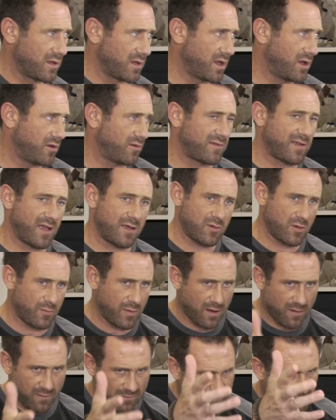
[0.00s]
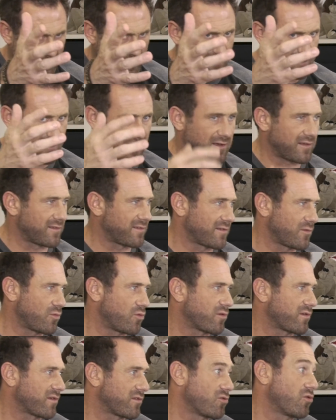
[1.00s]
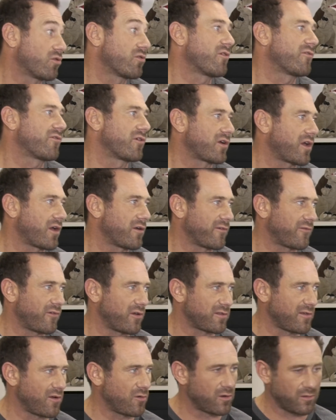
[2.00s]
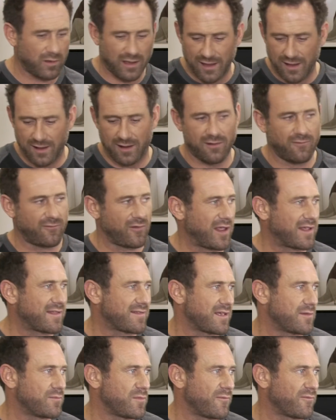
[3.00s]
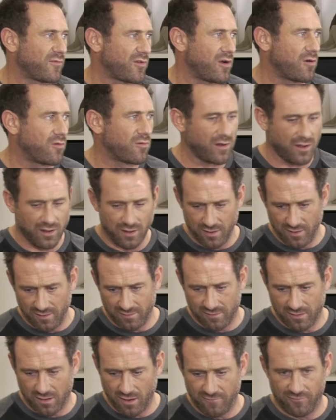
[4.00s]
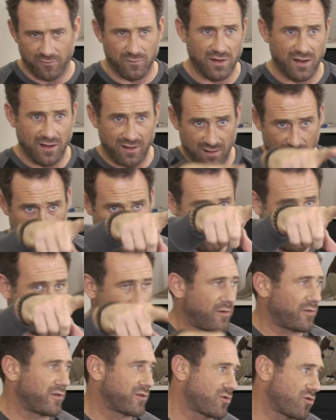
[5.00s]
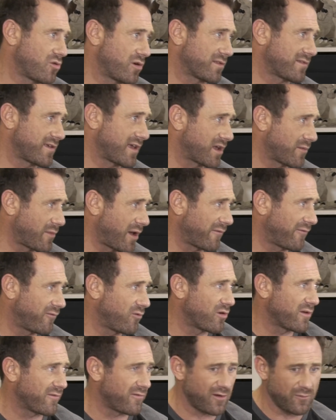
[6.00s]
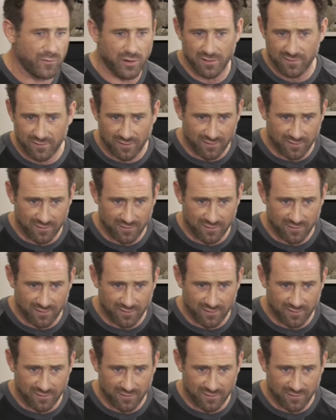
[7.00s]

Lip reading: it would take me about 3 seconds to walk to the door and off I'll go. If I told a kid of 18 months old to go from here and walk out the door, it'd take about 45 minutes